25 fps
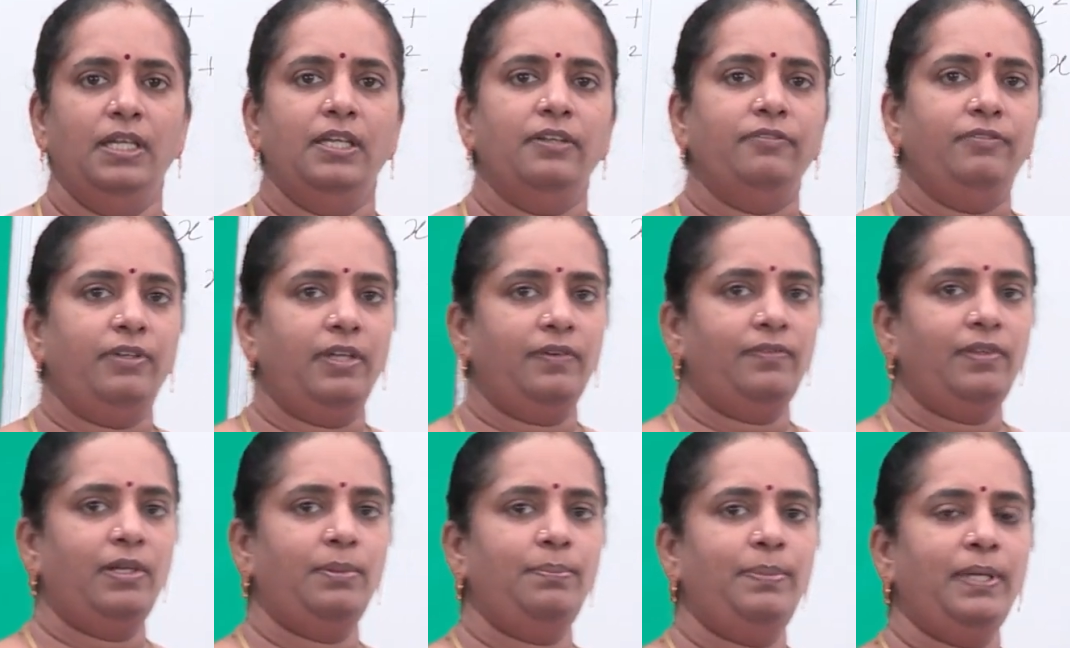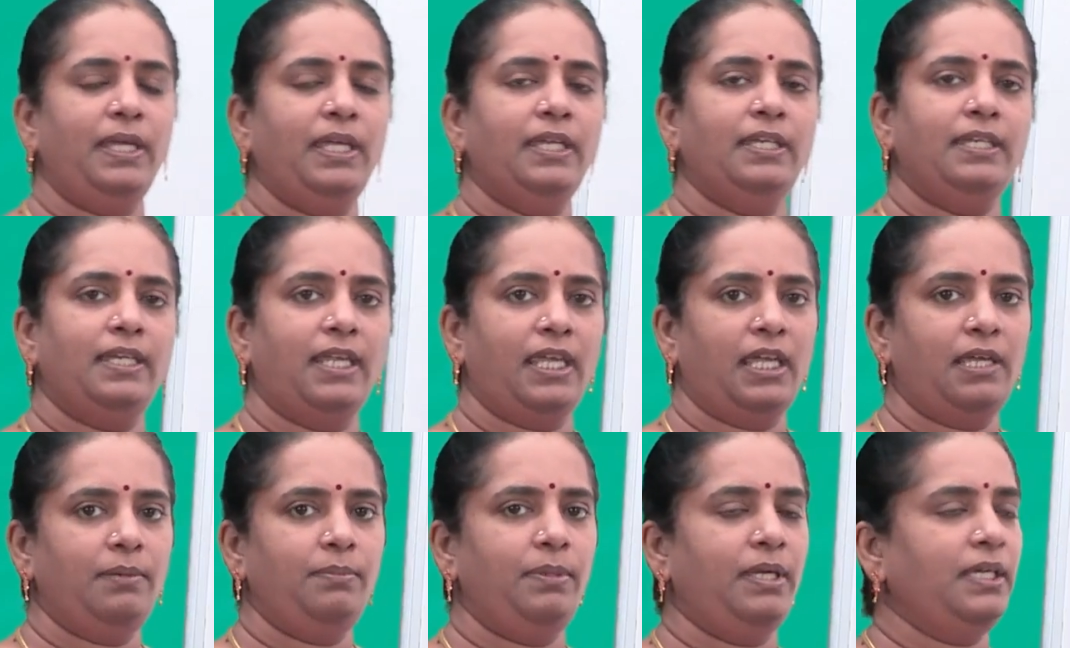We will be
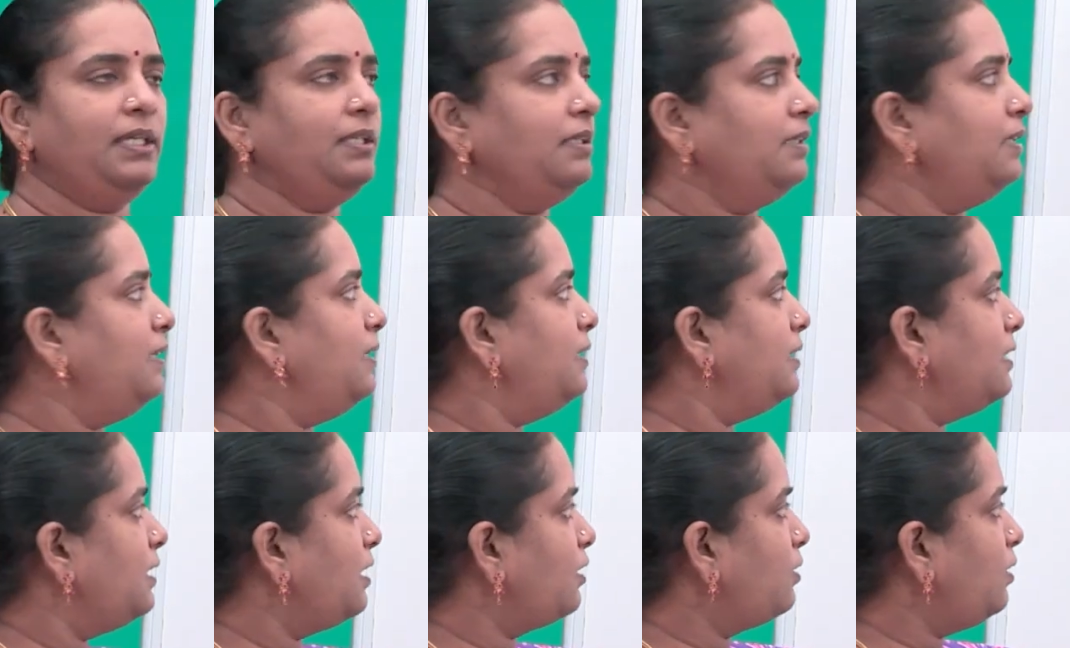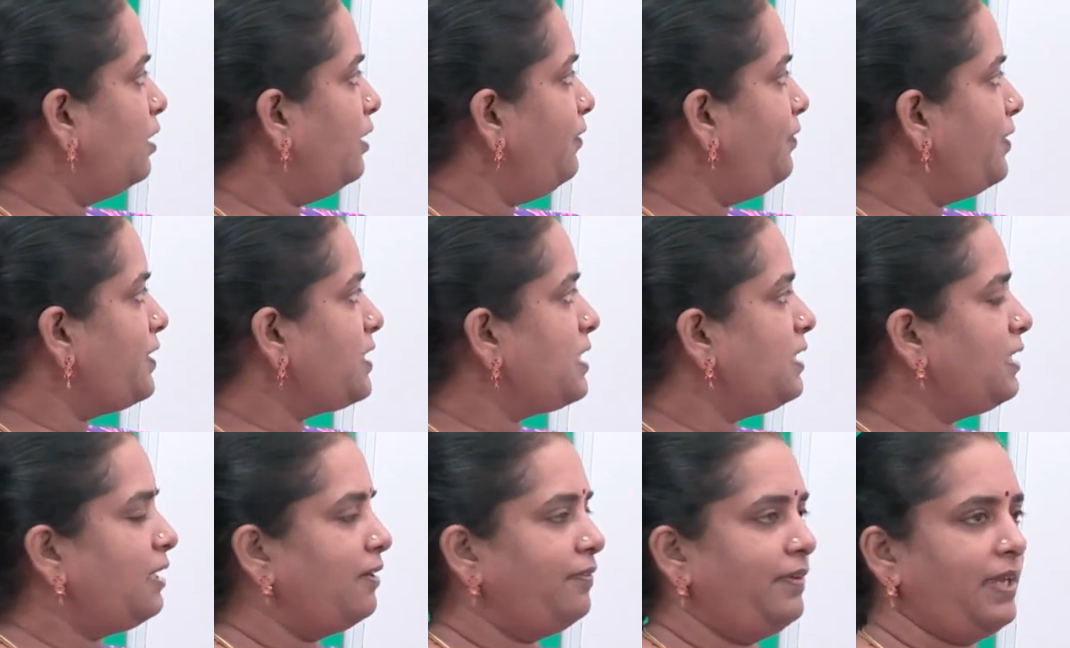naming the
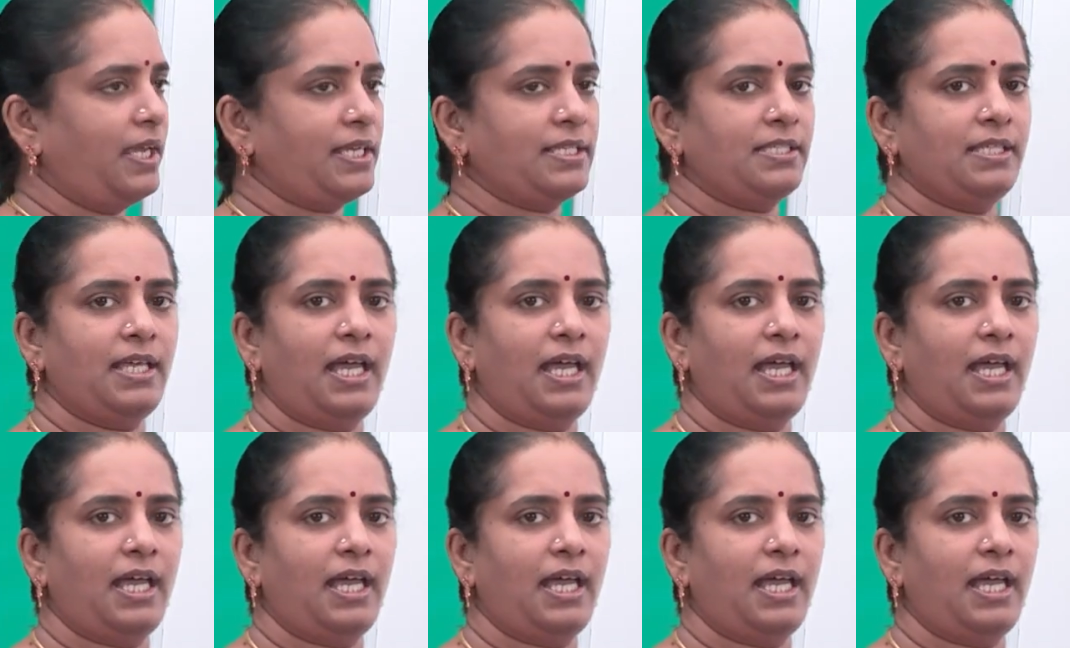coefficient of x